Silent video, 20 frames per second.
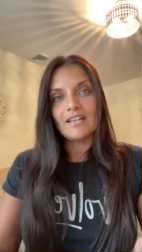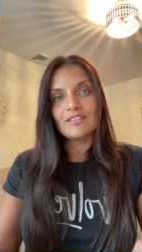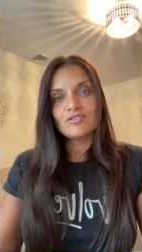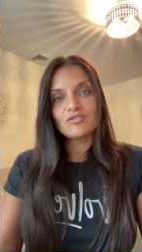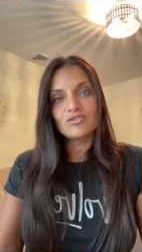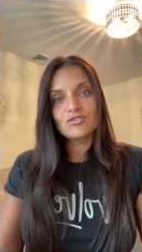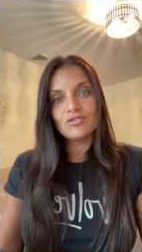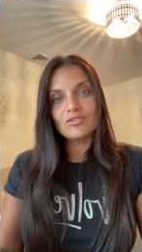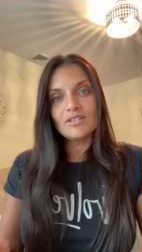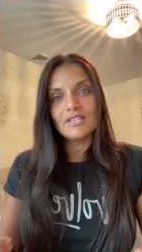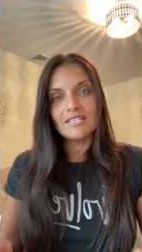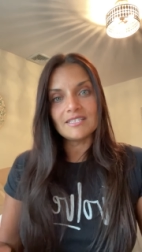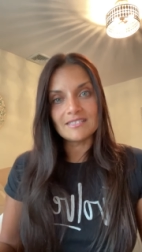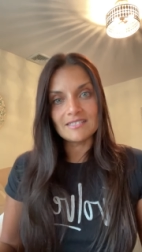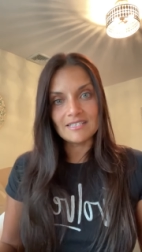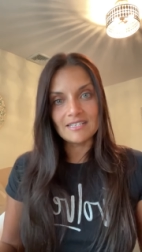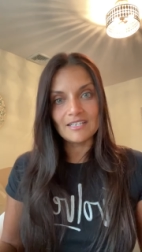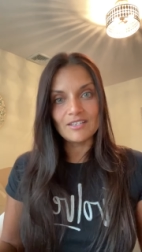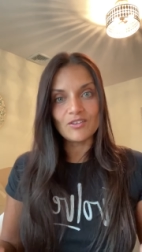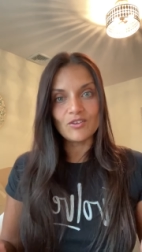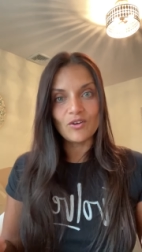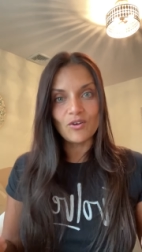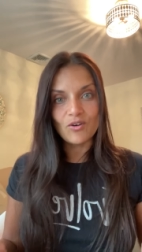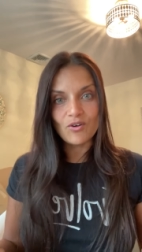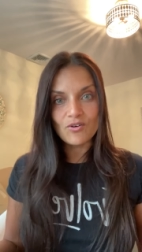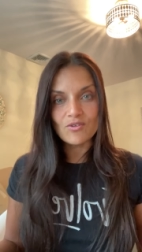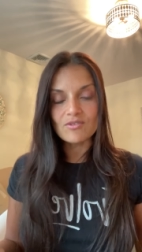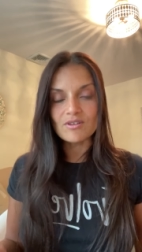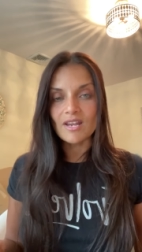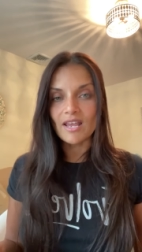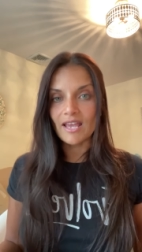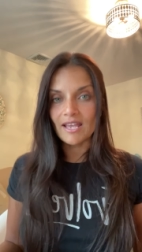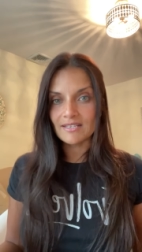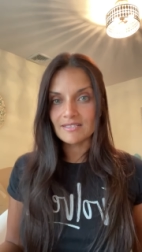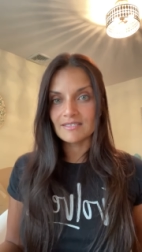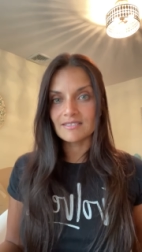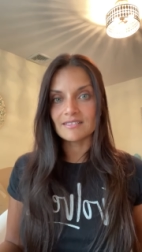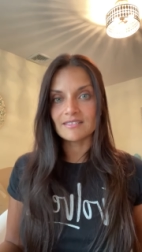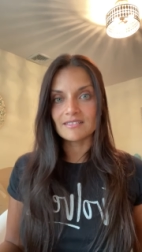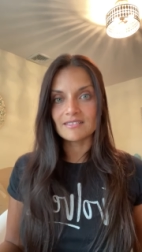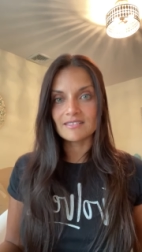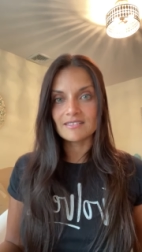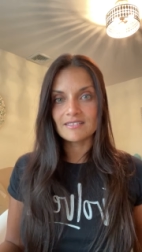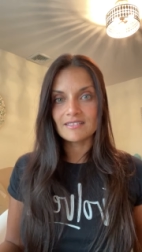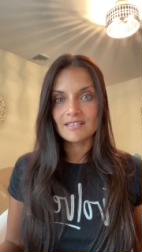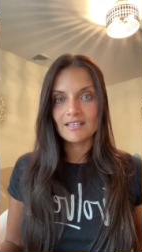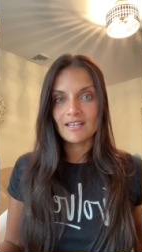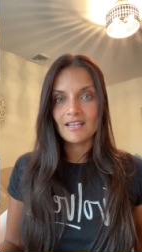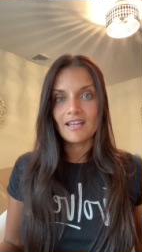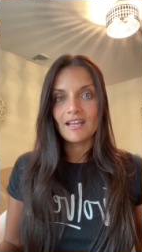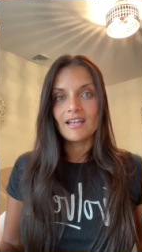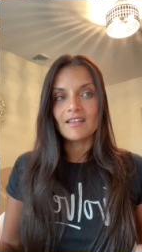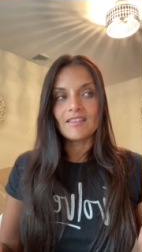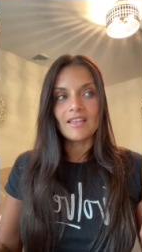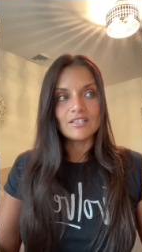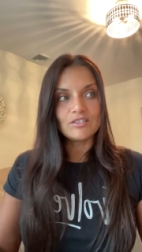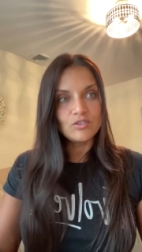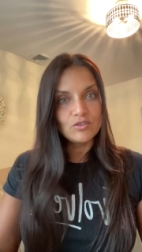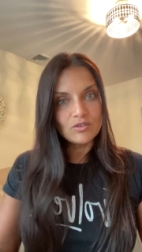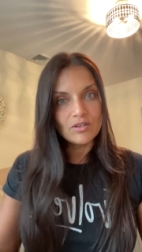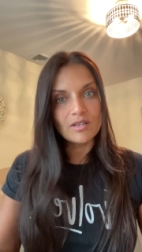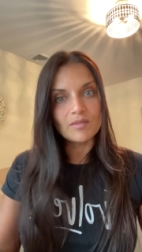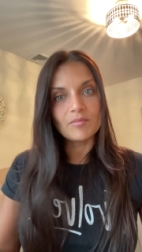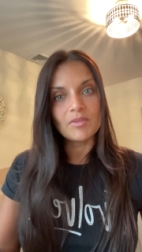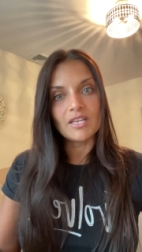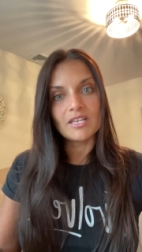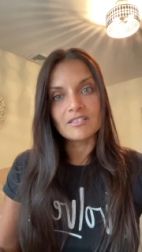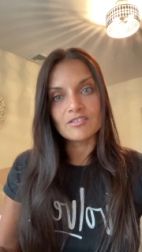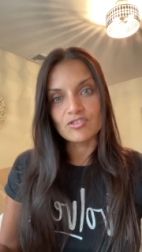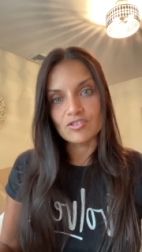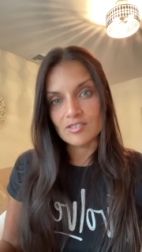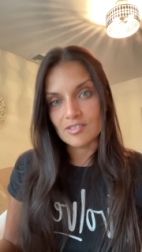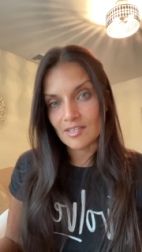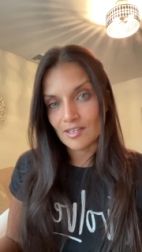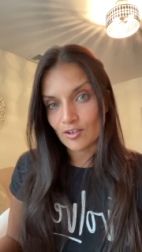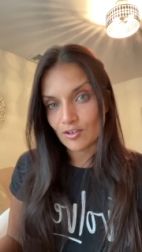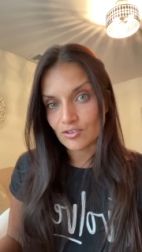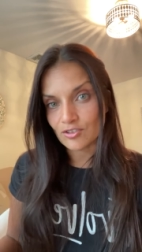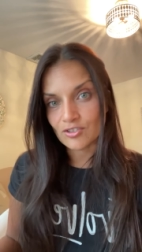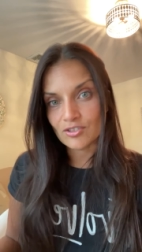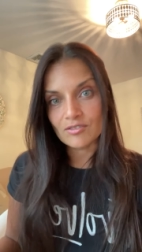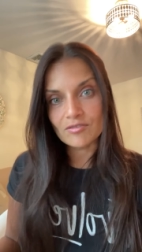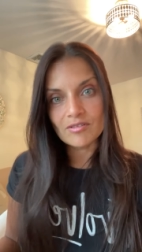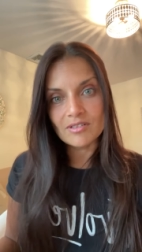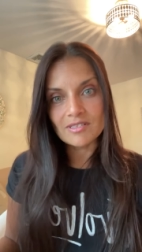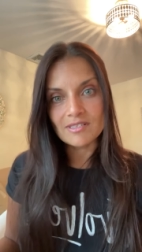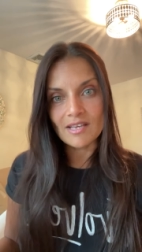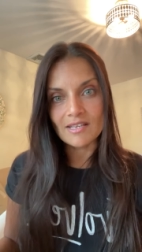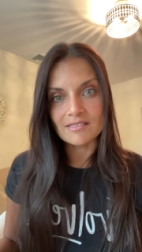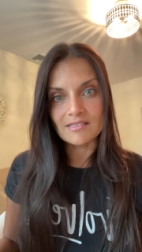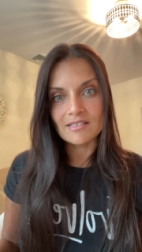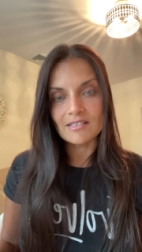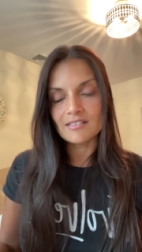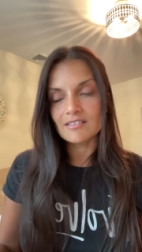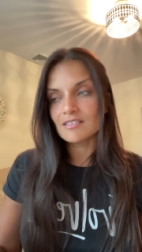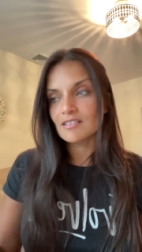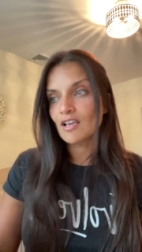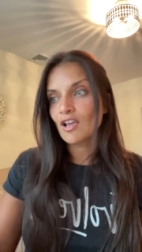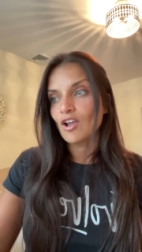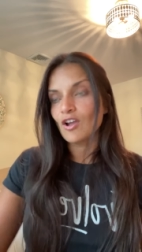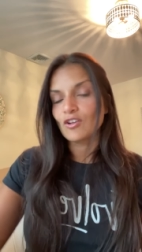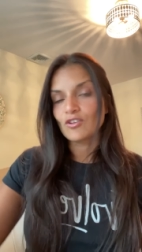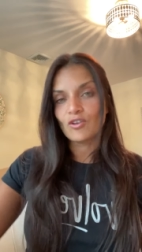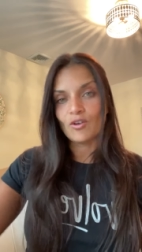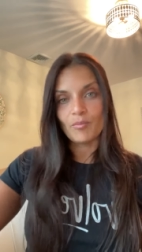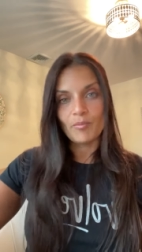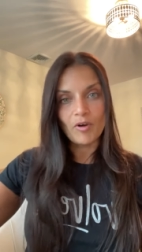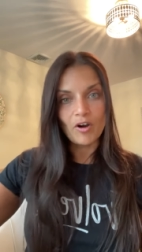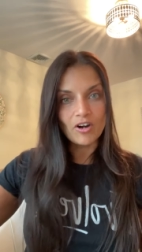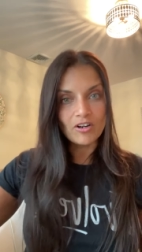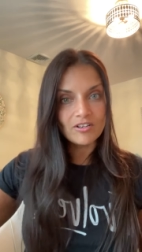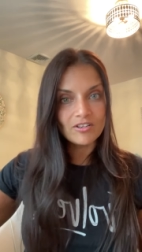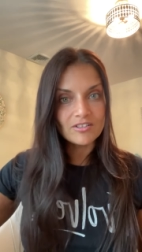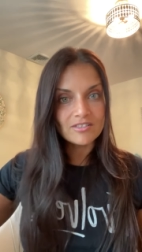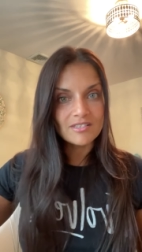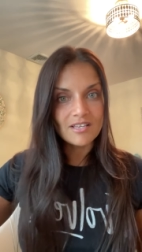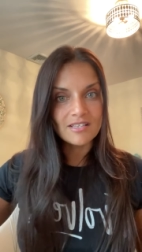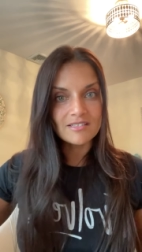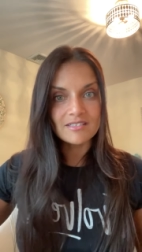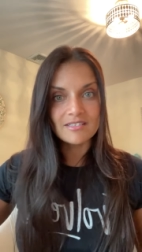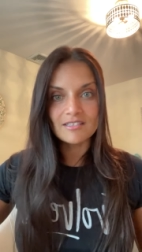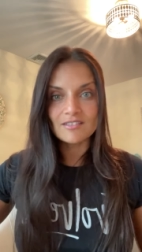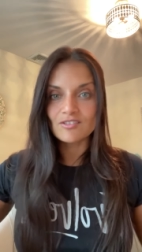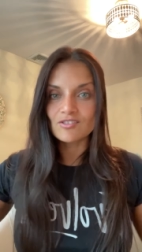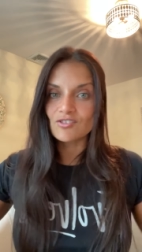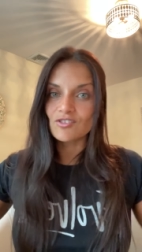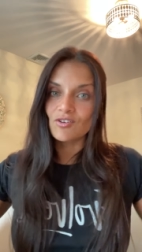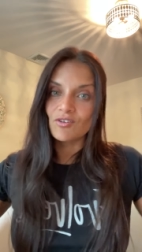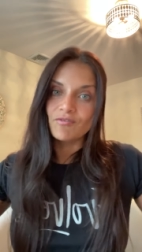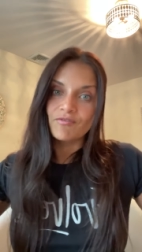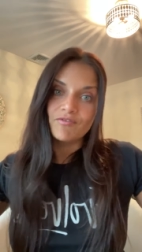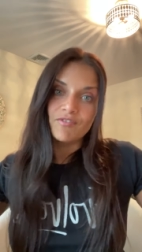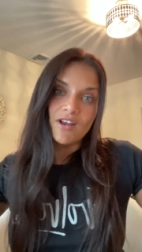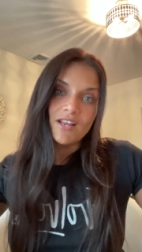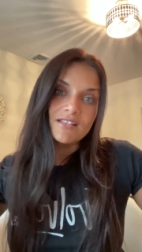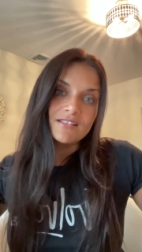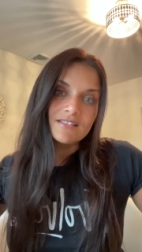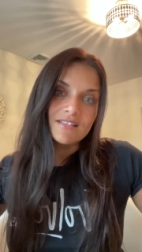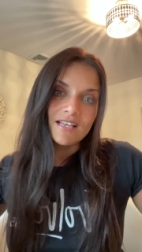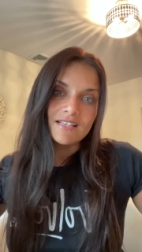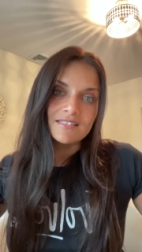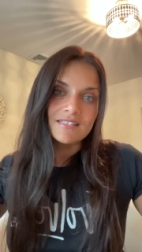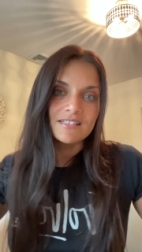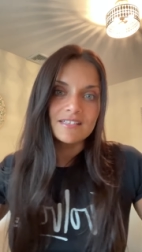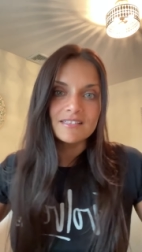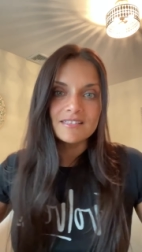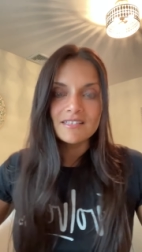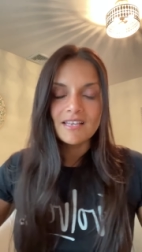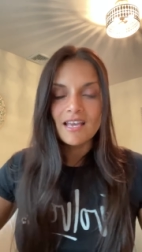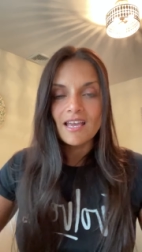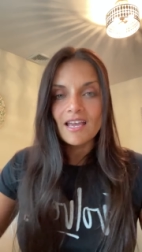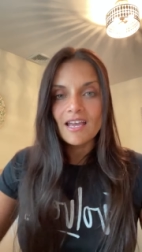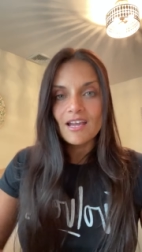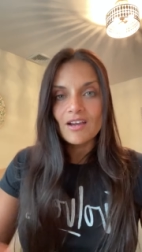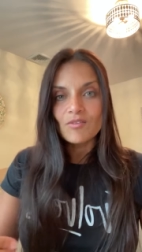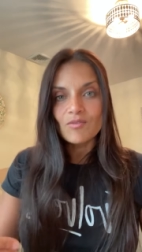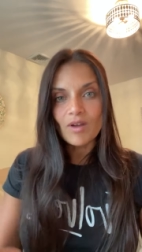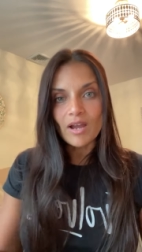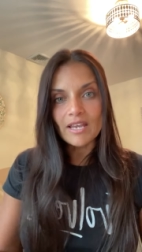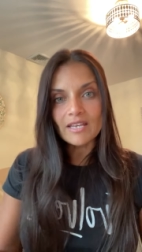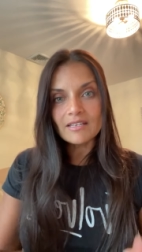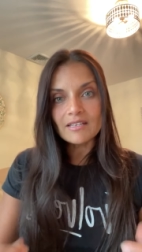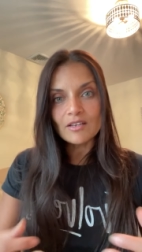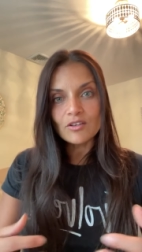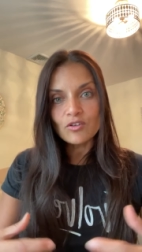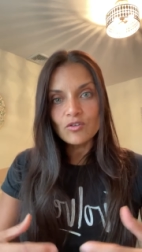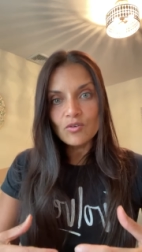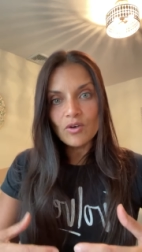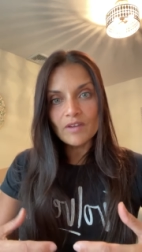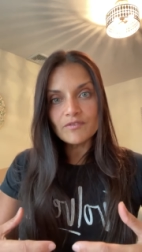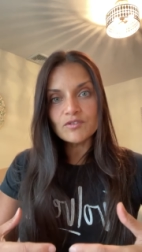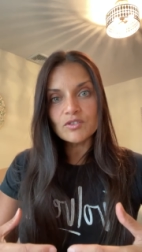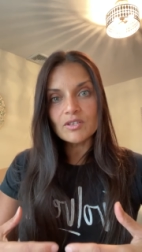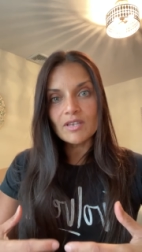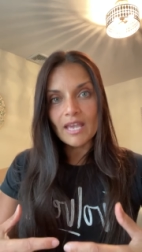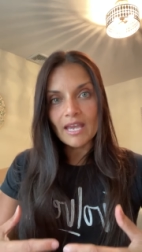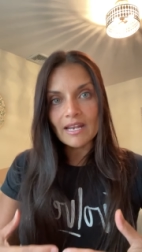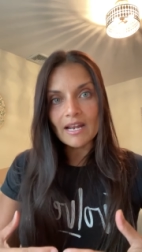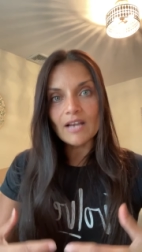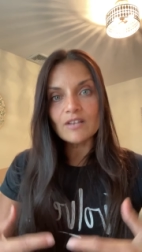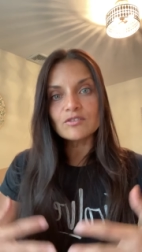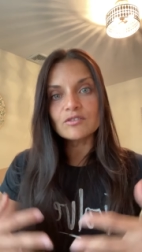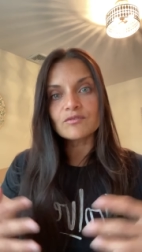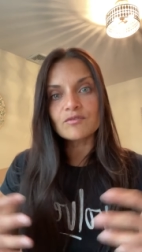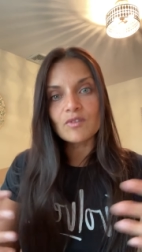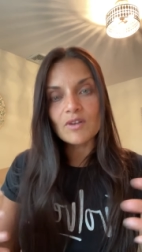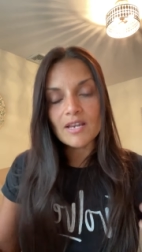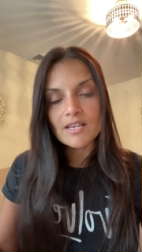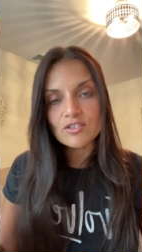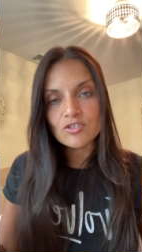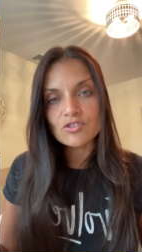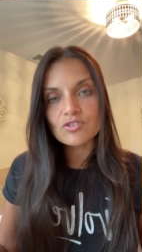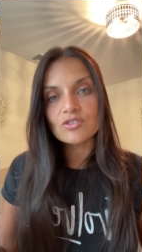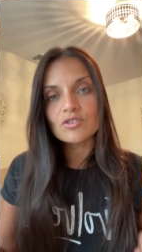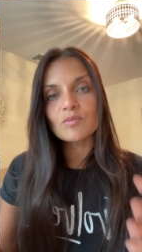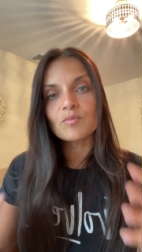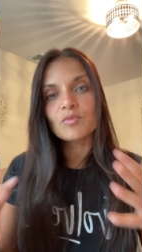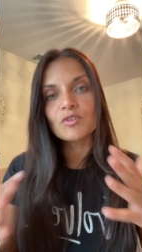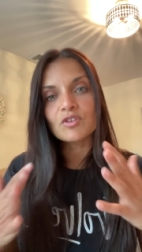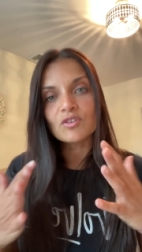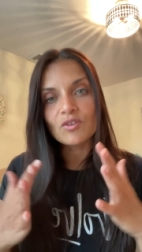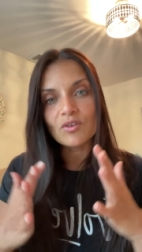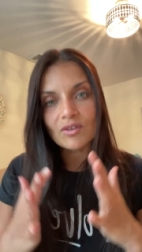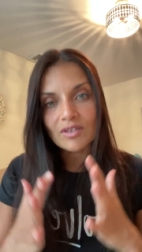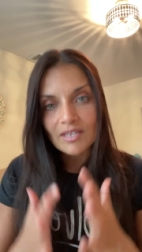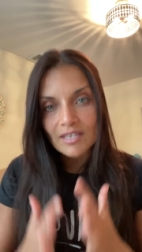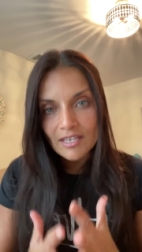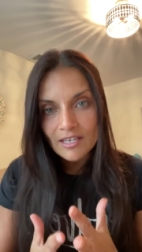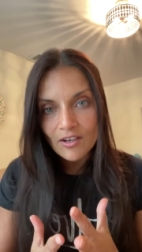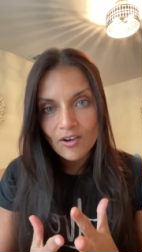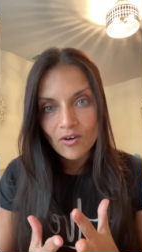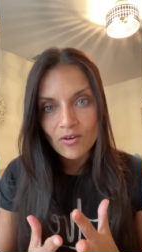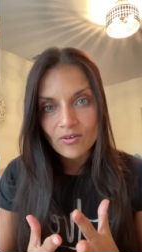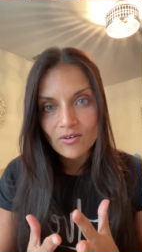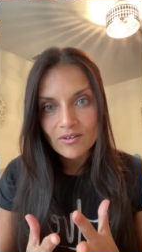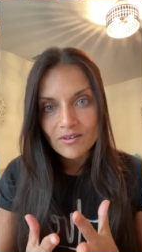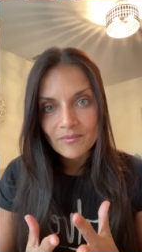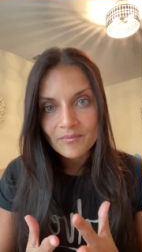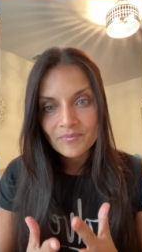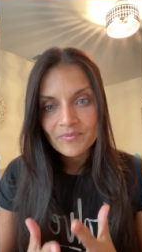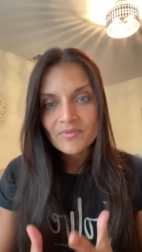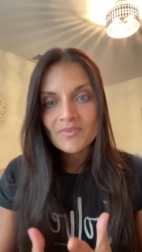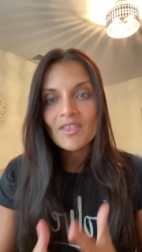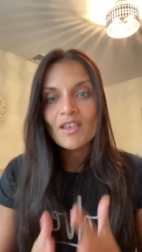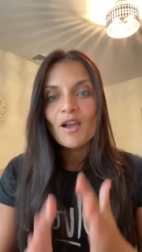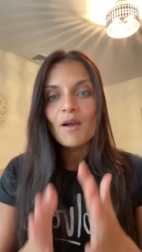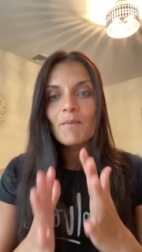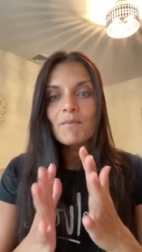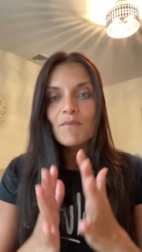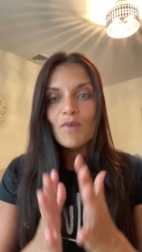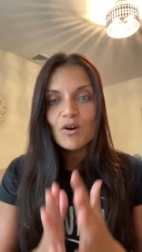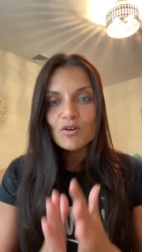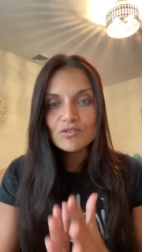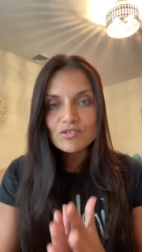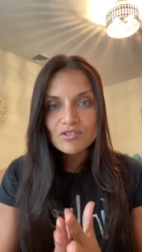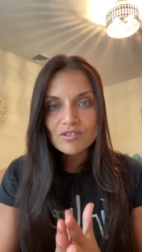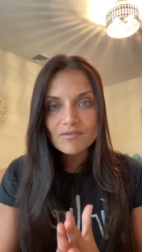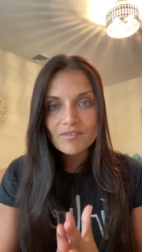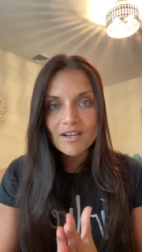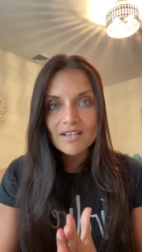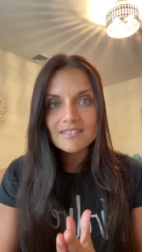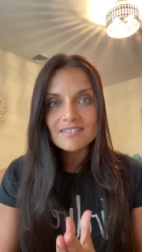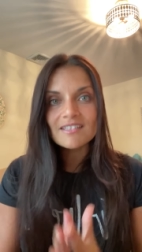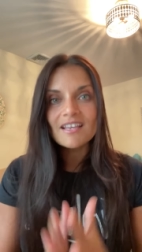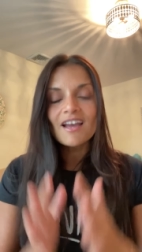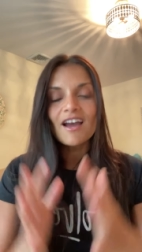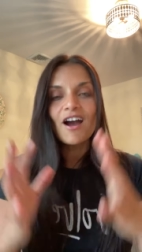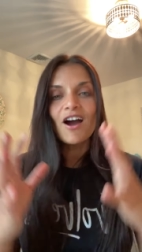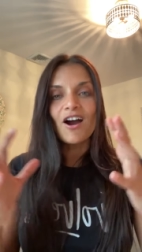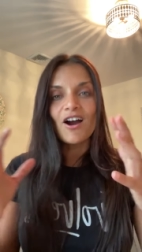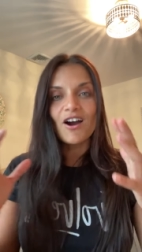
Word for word: and truly see your own essence, that you can begin to see your children's essence, your partner's essence, your friend's essence, right? You have to get out of relationship with your ego. Most of us